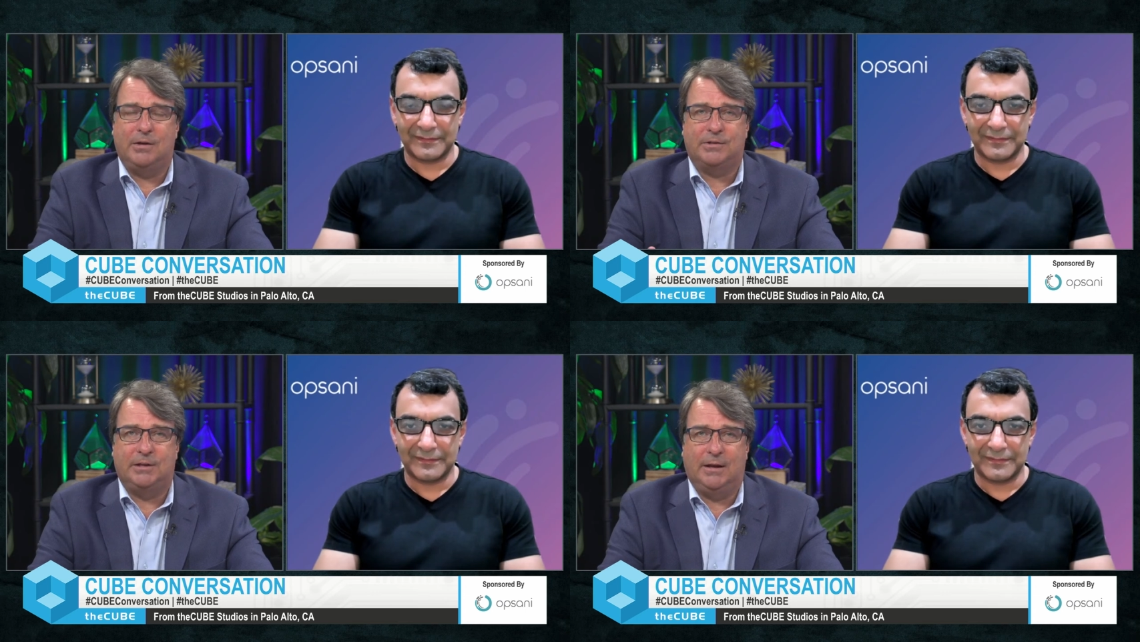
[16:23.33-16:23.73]

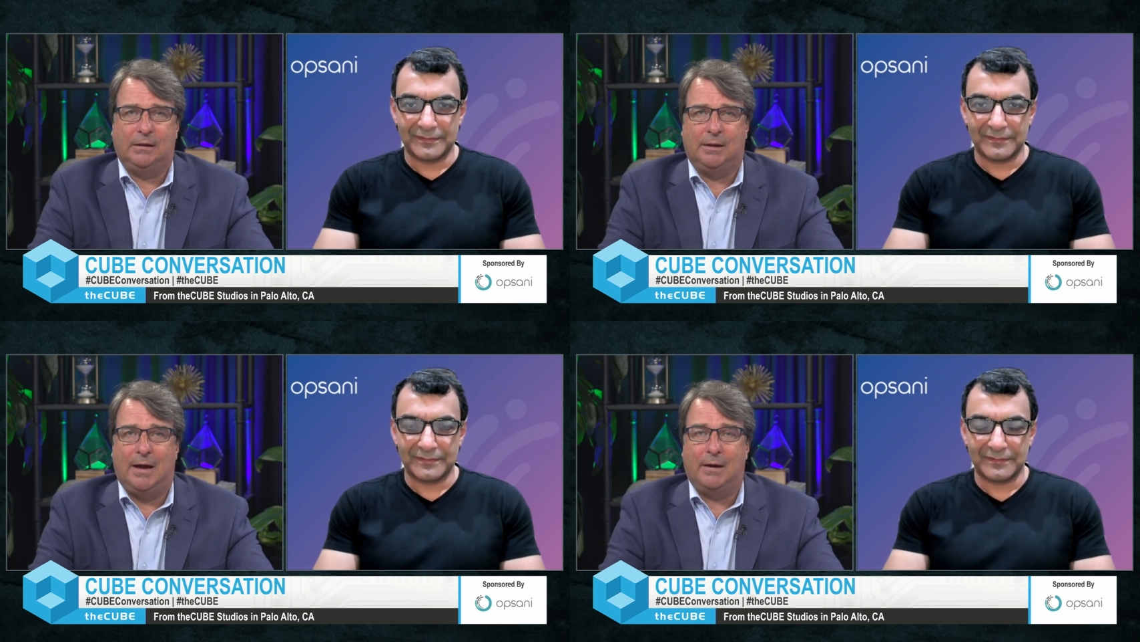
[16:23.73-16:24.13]
Speaker 1: You're seeing
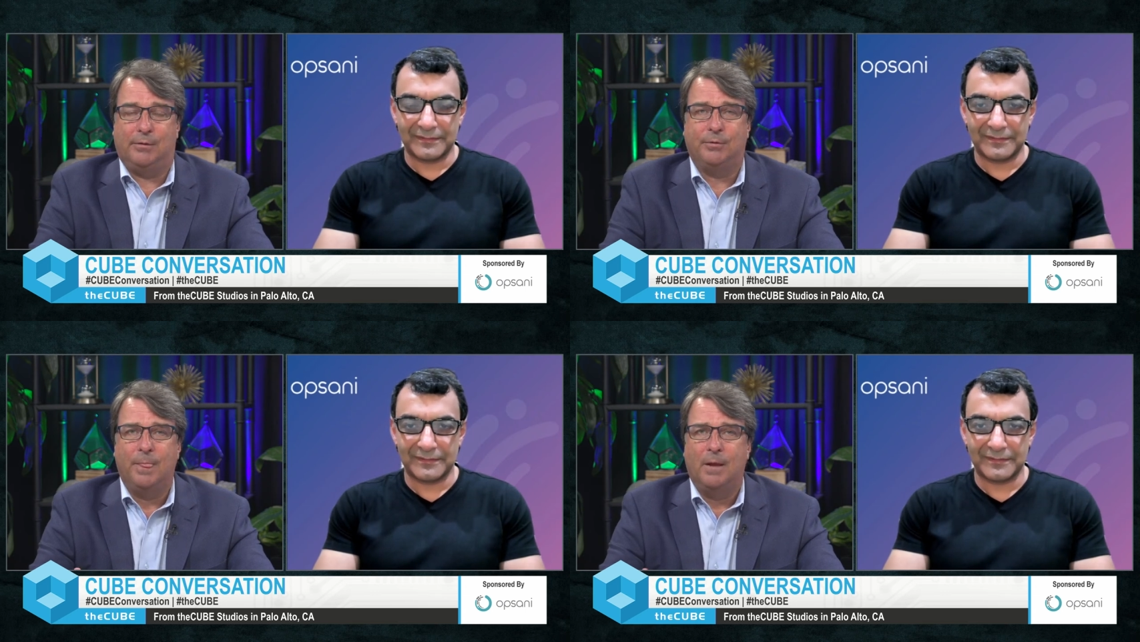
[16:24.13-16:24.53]
a lot
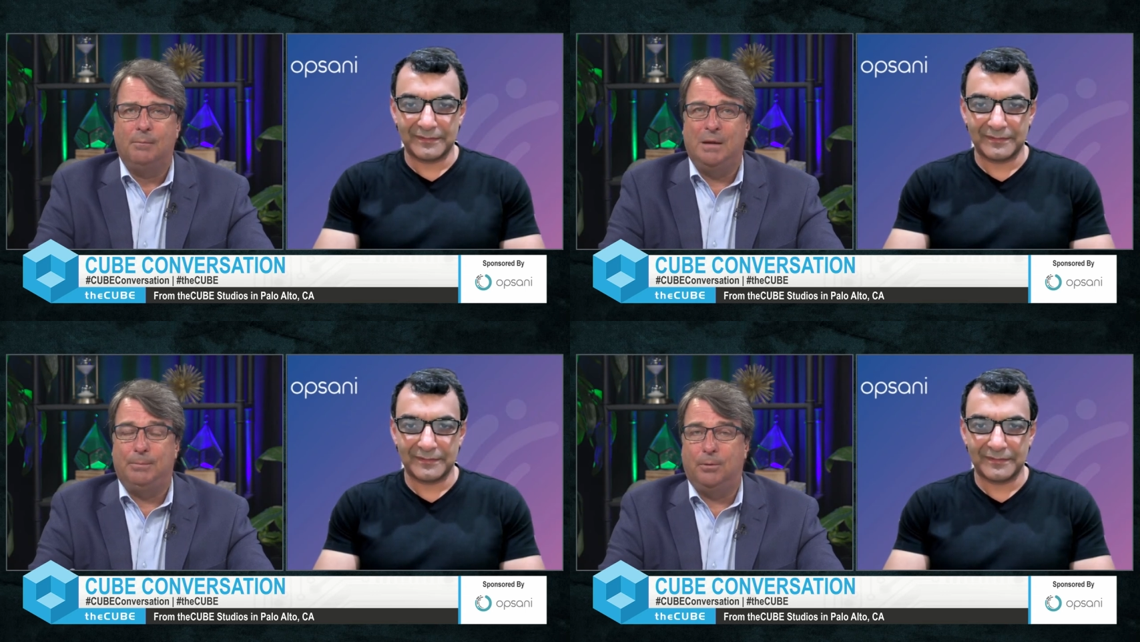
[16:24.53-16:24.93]
of
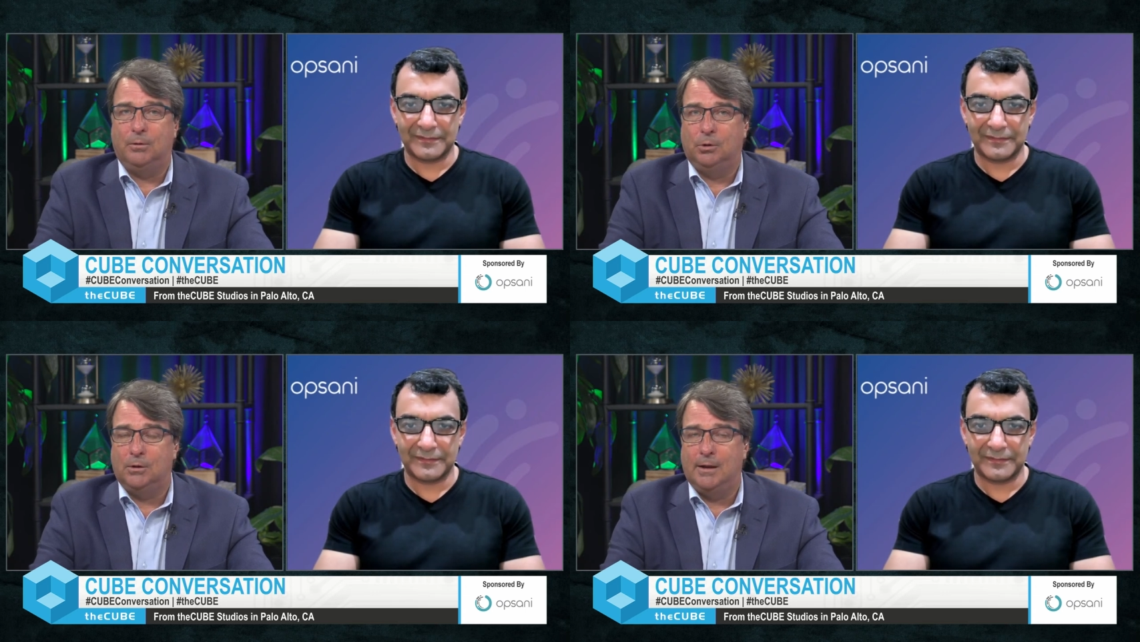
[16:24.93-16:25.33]

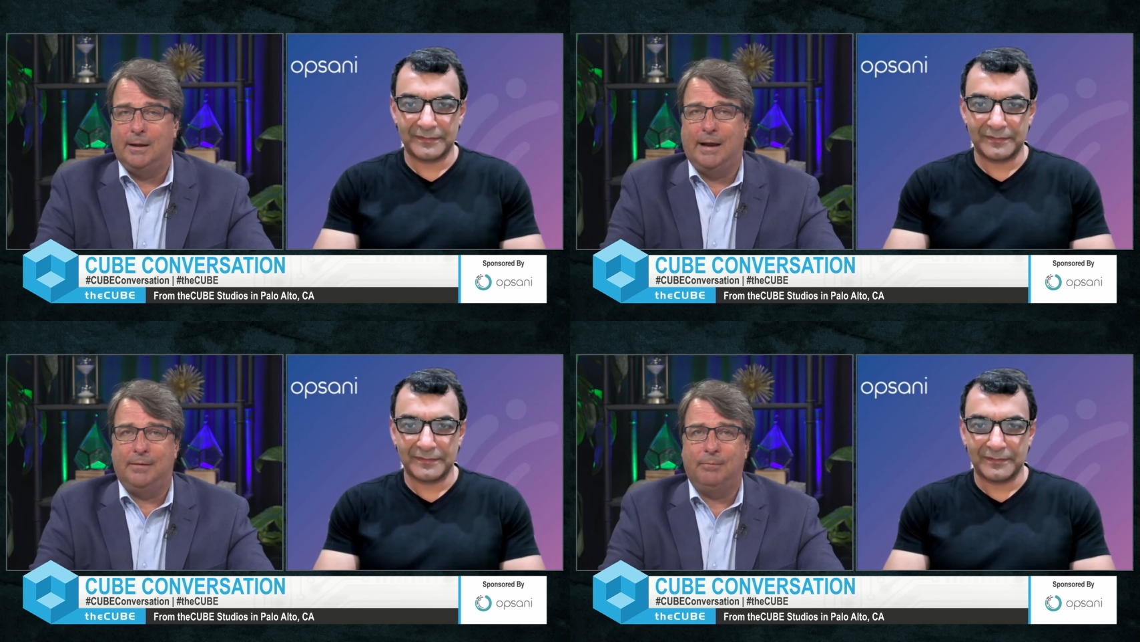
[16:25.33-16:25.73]
people
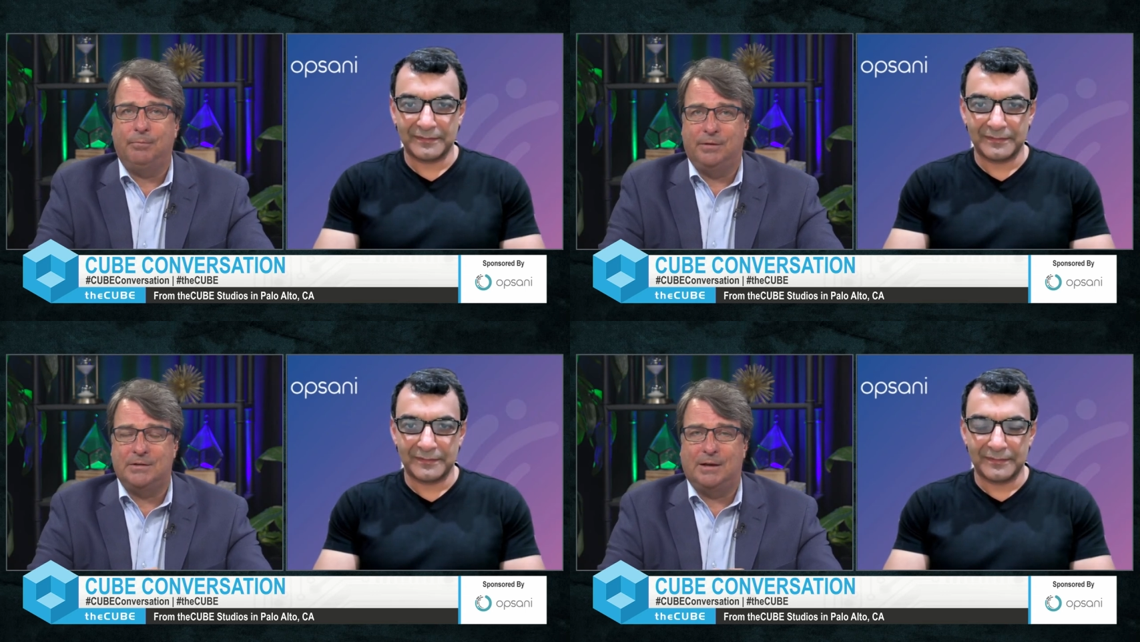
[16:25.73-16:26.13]
looking at
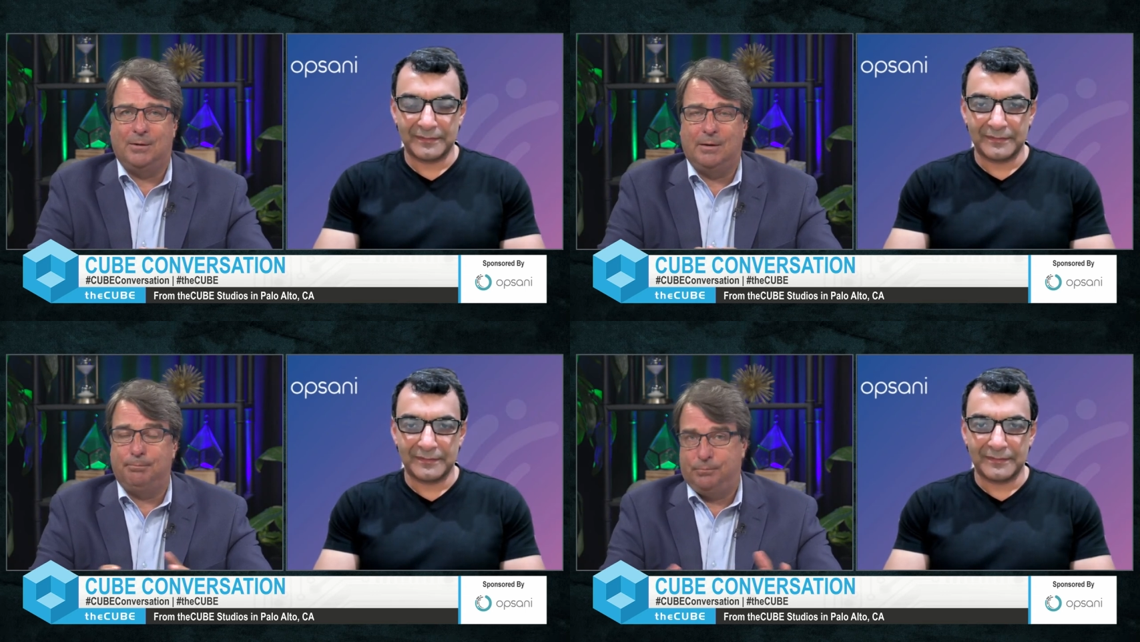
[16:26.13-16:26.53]
this
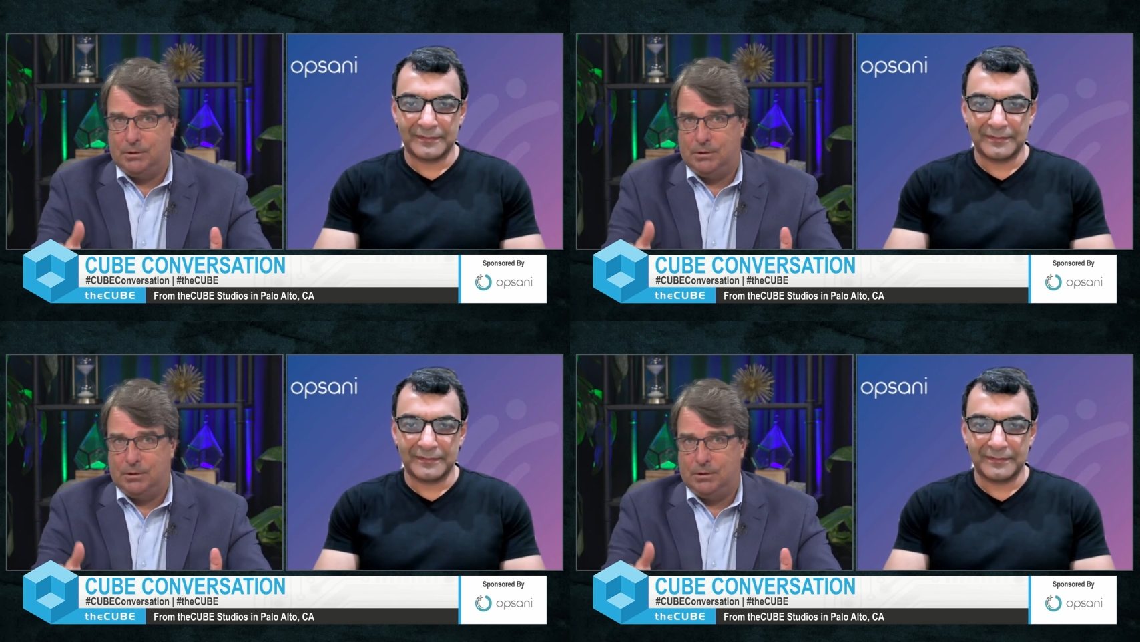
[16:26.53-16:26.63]
area to,